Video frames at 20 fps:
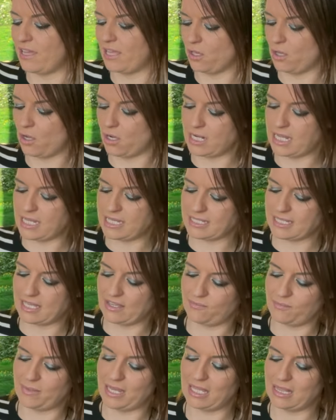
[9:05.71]
and goddess,
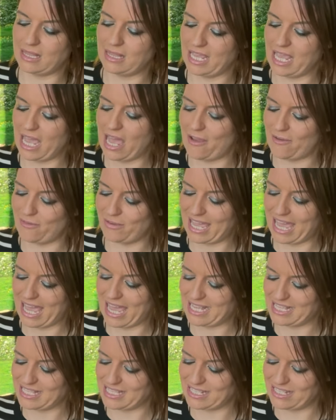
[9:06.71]
give me the
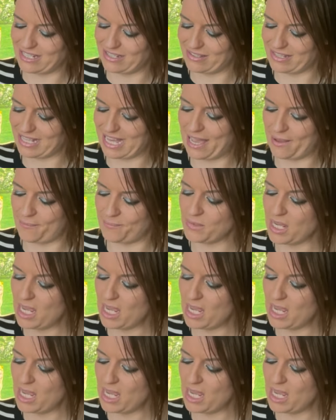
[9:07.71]
okay to do that.